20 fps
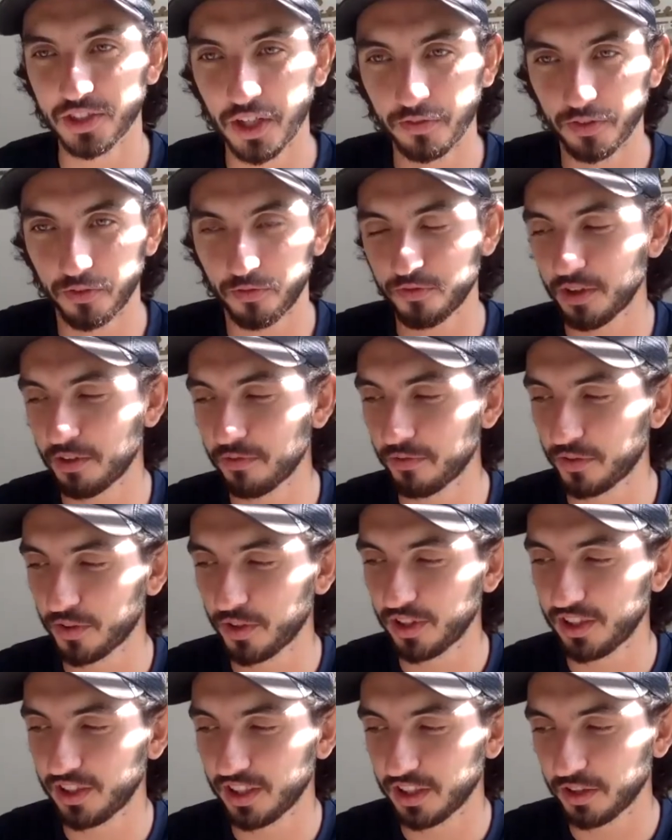after
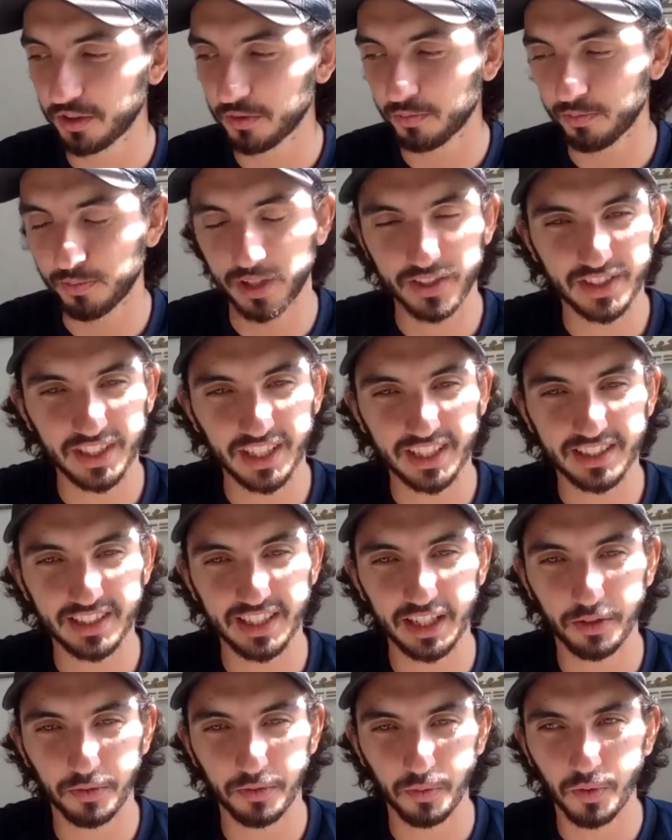Brentford, at
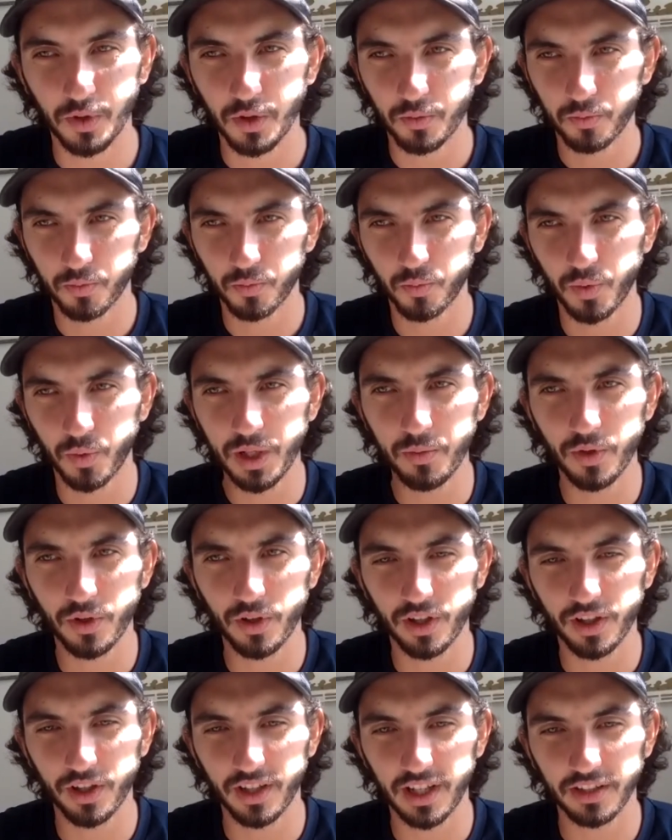16, we
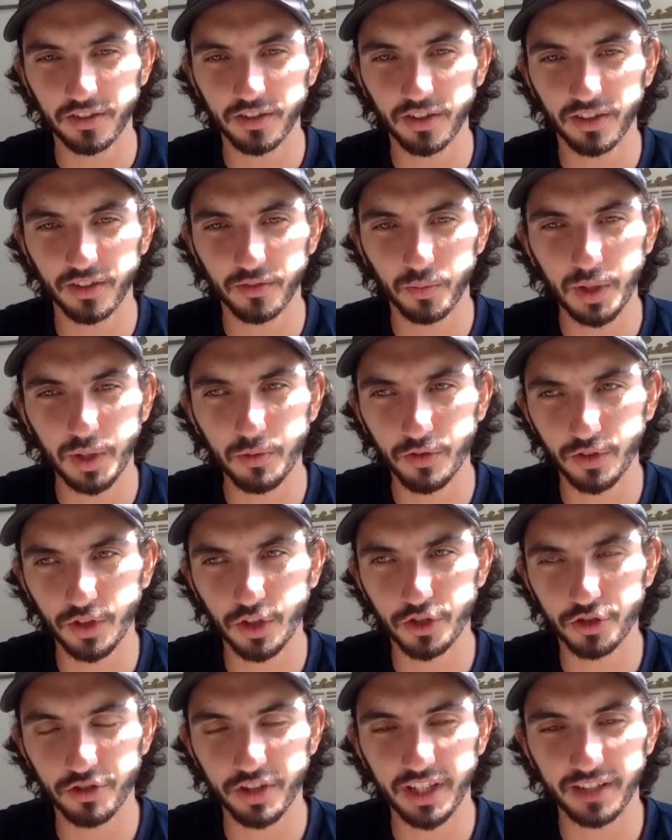were on the
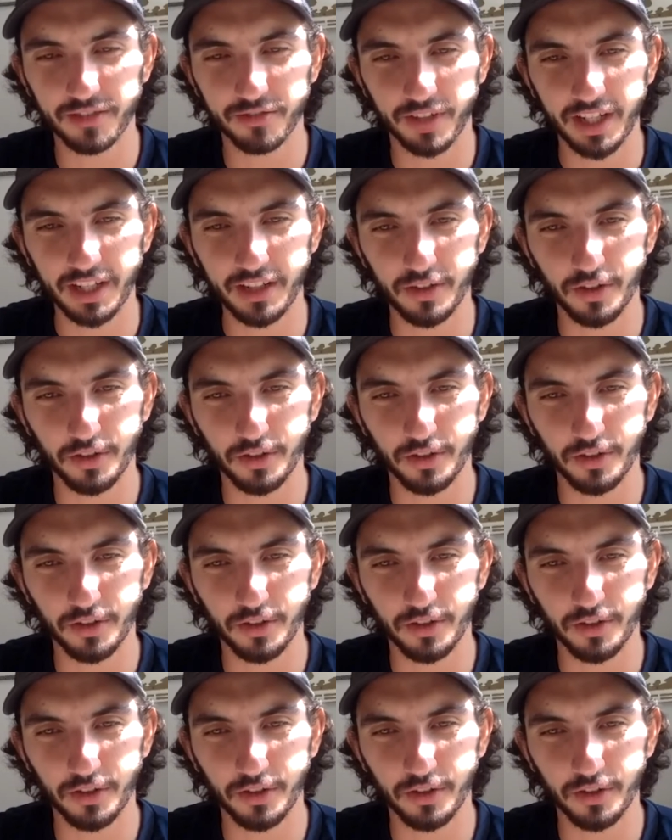train, right,